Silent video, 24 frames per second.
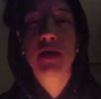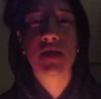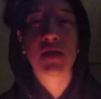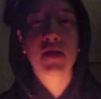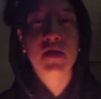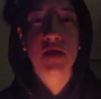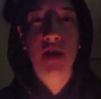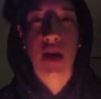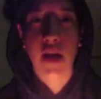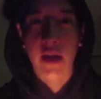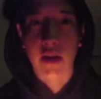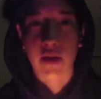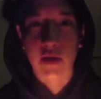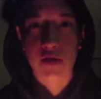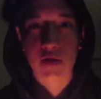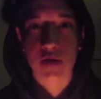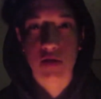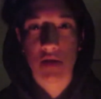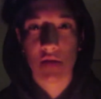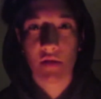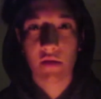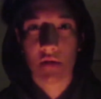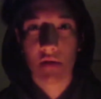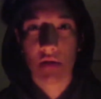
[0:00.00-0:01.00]

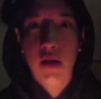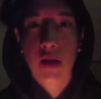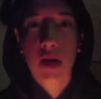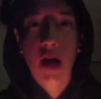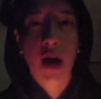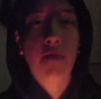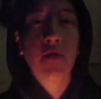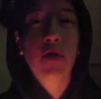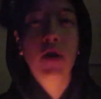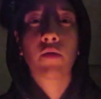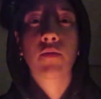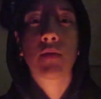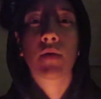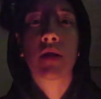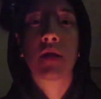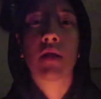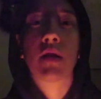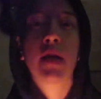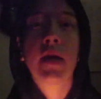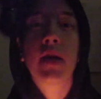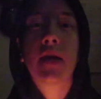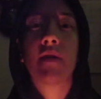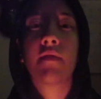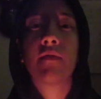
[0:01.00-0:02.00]
snakes, cover it with
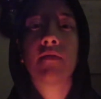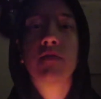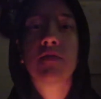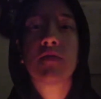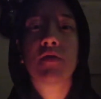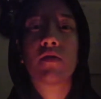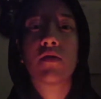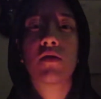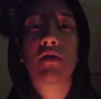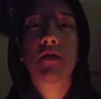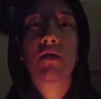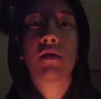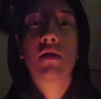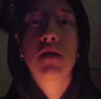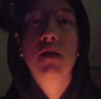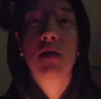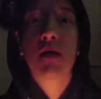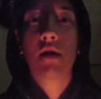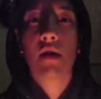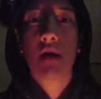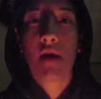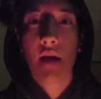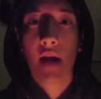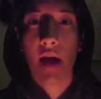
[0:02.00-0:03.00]
leaves,
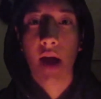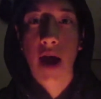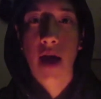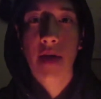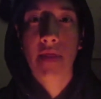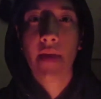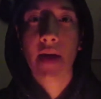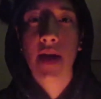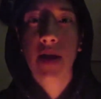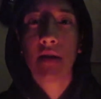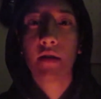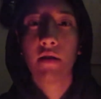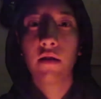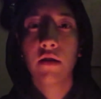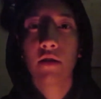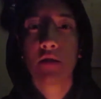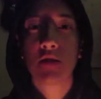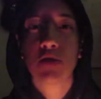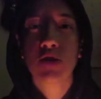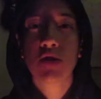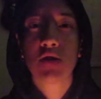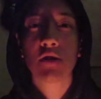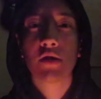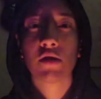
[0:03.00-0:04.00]
and then
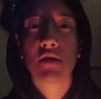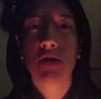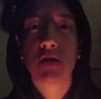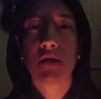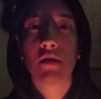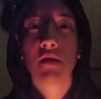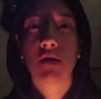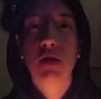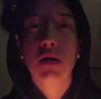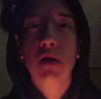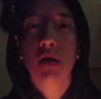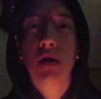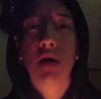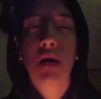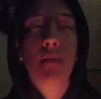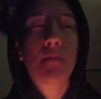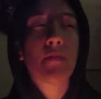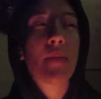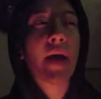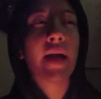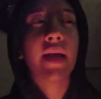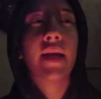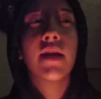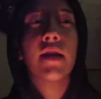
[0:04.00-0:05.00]
just
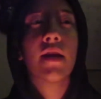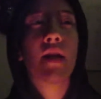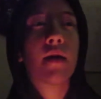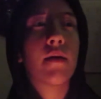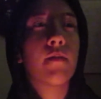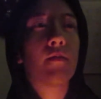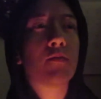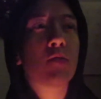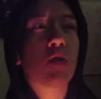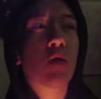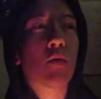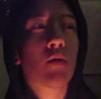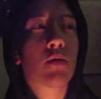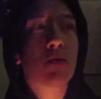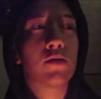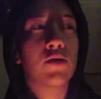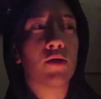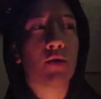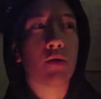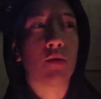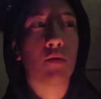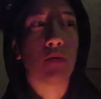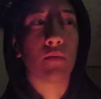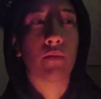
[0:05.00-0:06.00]
beckon him
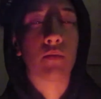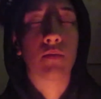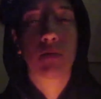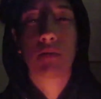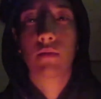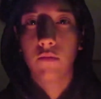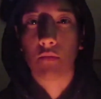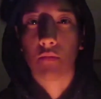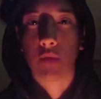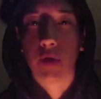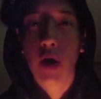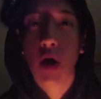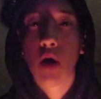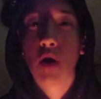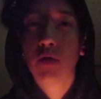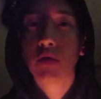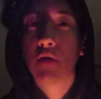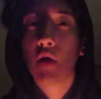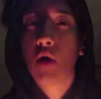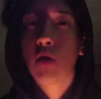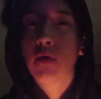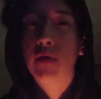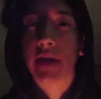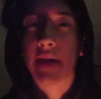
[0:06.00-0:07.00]
towards you. We all
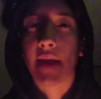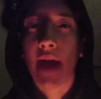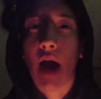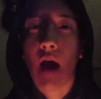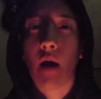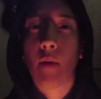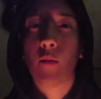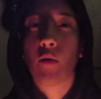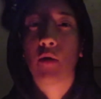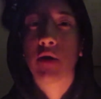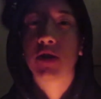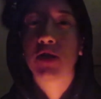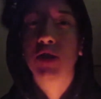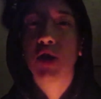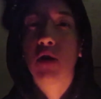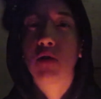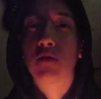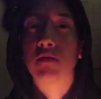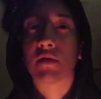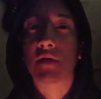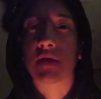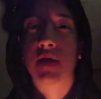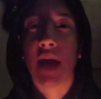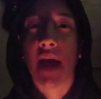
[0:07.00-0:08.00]
know that Cowboy
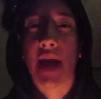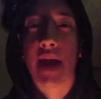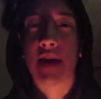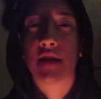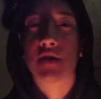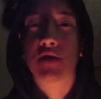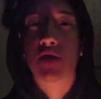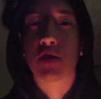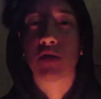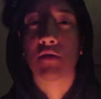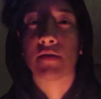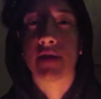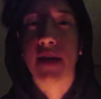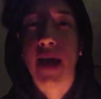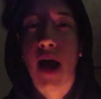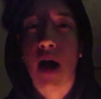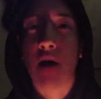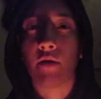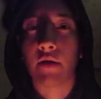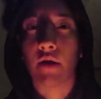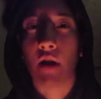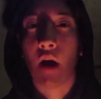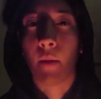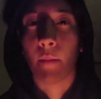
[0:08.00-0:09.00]
Jones can't turn
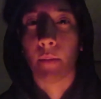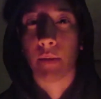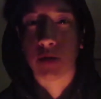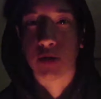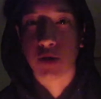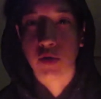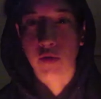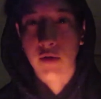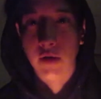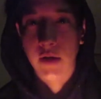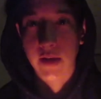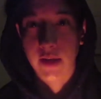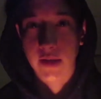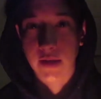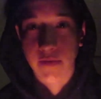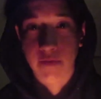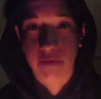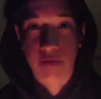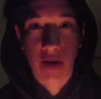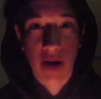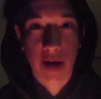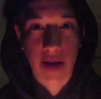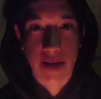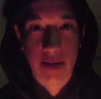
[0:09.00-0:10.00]
down an opportunity to
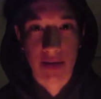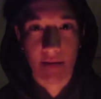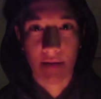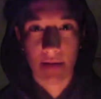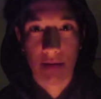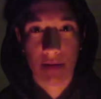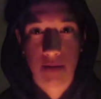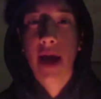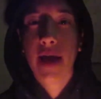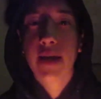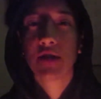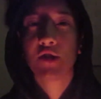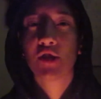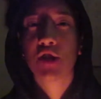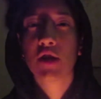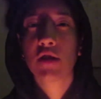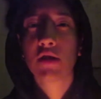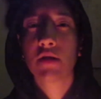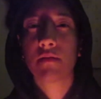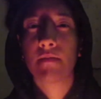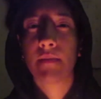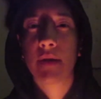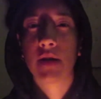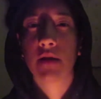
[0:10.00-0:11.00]
fight. And
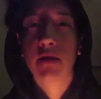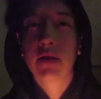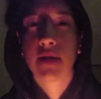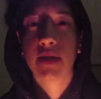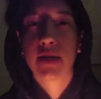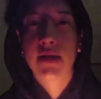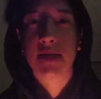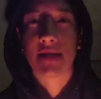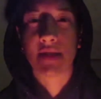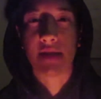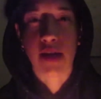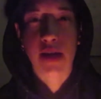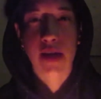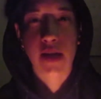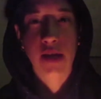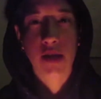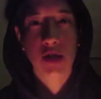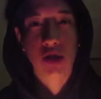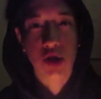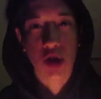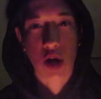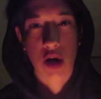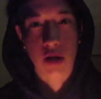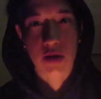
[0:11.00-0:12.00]
just merely seeing
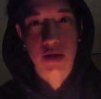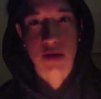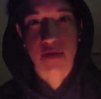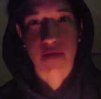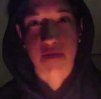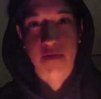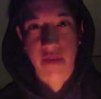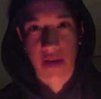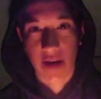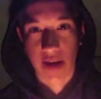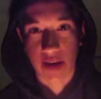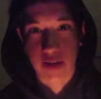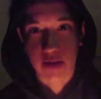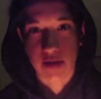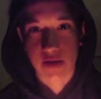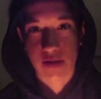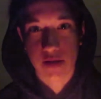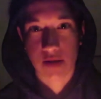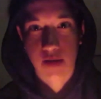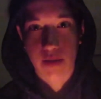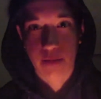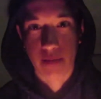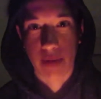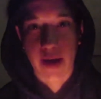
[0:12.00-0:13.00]
John's
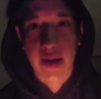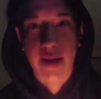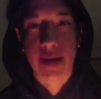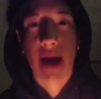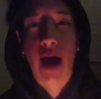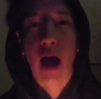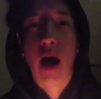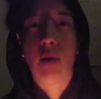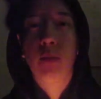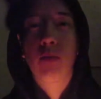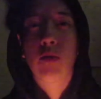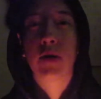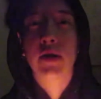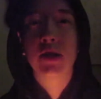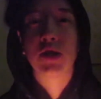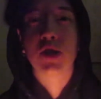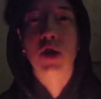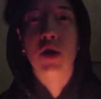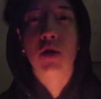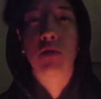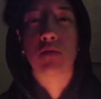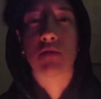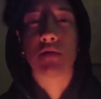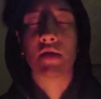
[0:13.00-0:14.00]
face made Cowboy
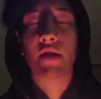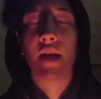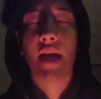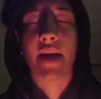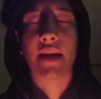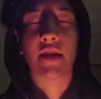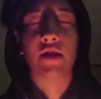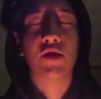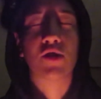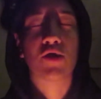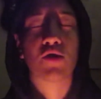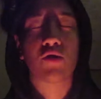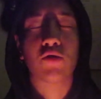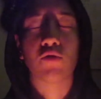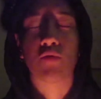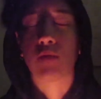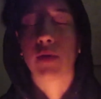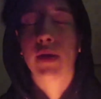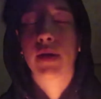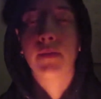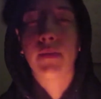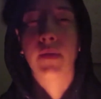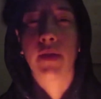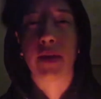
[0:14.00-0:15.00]
Jones
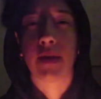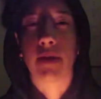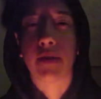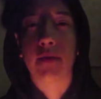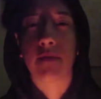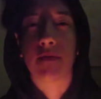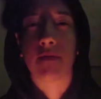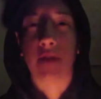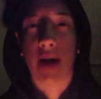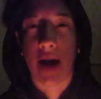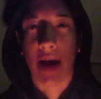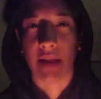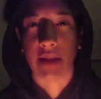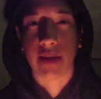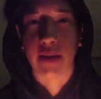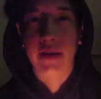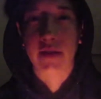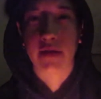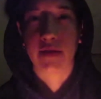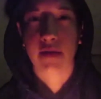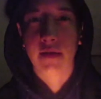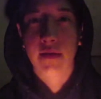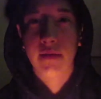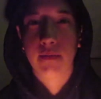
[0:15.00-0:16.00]
extremely
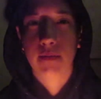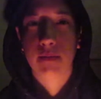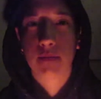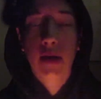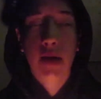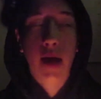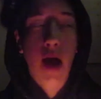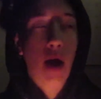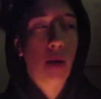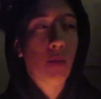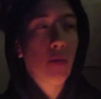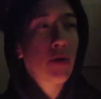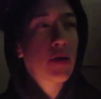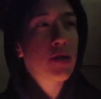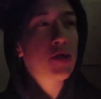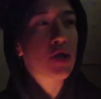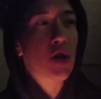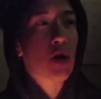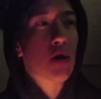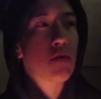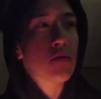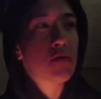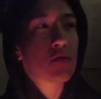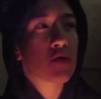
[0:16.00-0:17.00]
violent. Cowboy
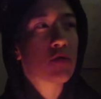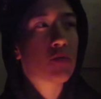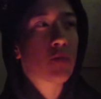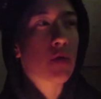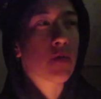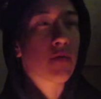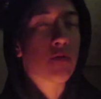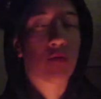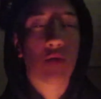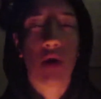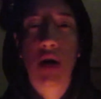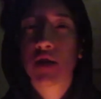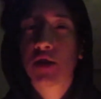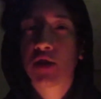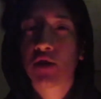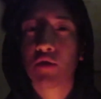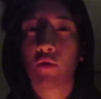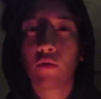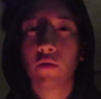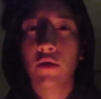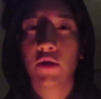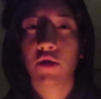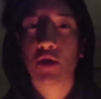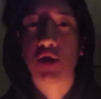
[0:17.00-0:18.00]
Jones would have rushed
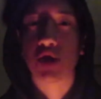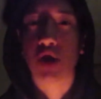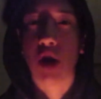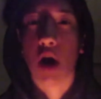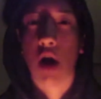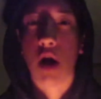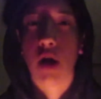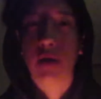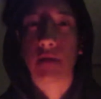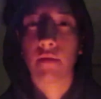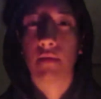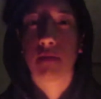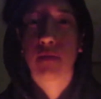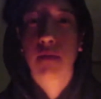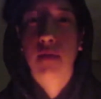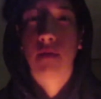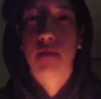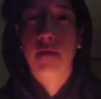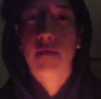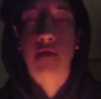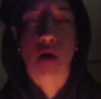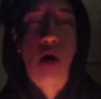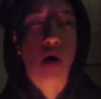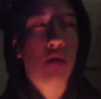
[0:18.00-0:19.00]
towards John,
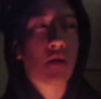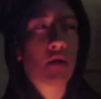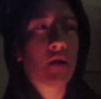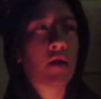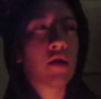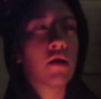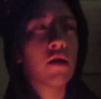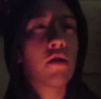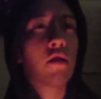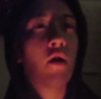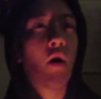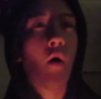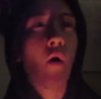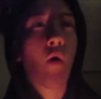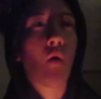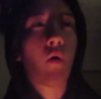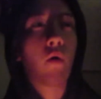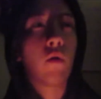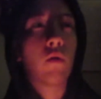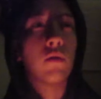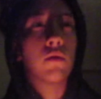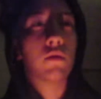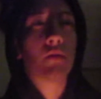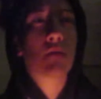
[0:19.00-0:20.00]
fallen into the
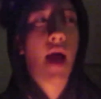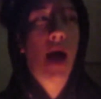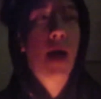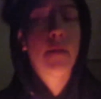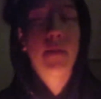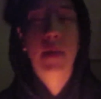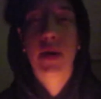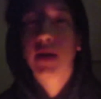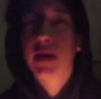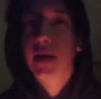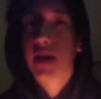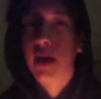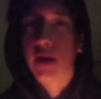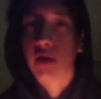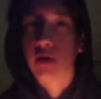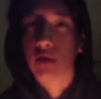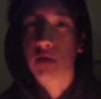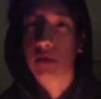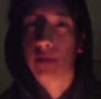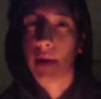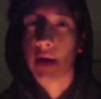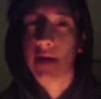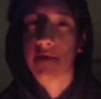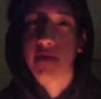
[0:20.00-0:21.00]
hole, and been
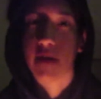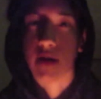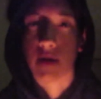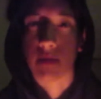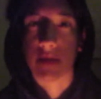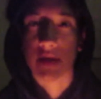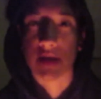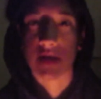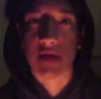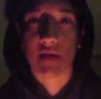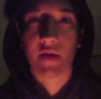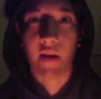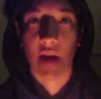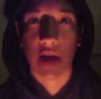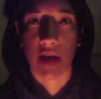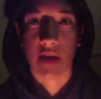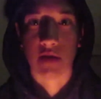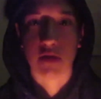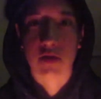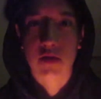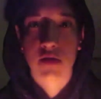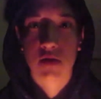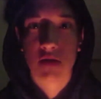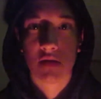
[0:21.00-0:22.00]
killed by venomous
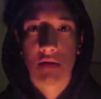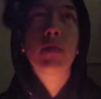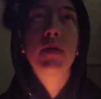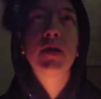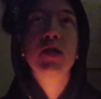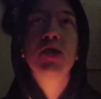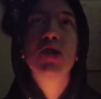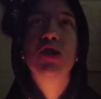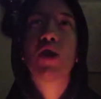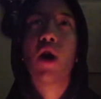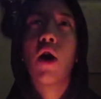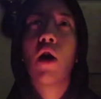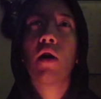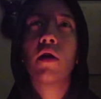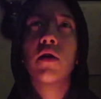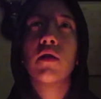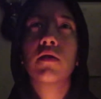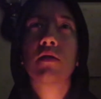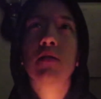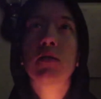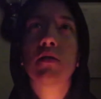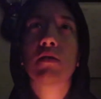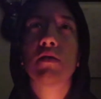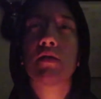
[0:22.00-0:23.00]
snakes. But
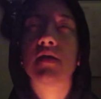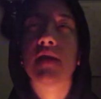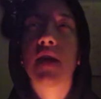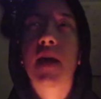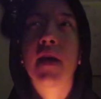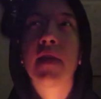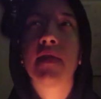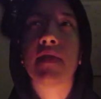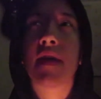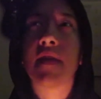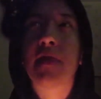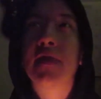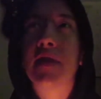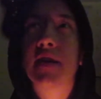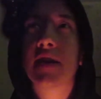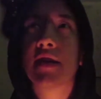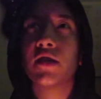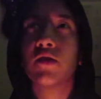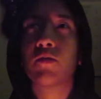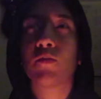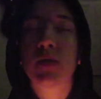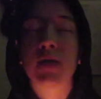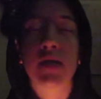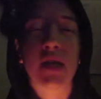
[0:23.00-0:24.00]
John said that
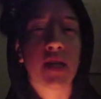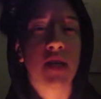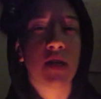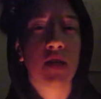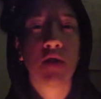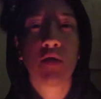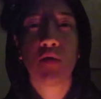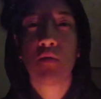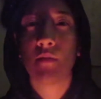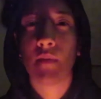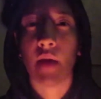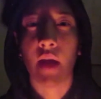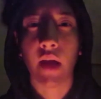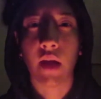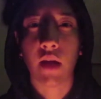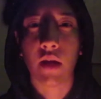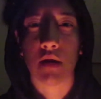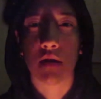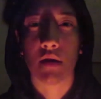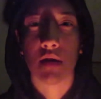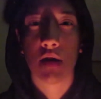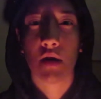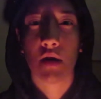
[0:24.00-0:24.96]
this was inhumane,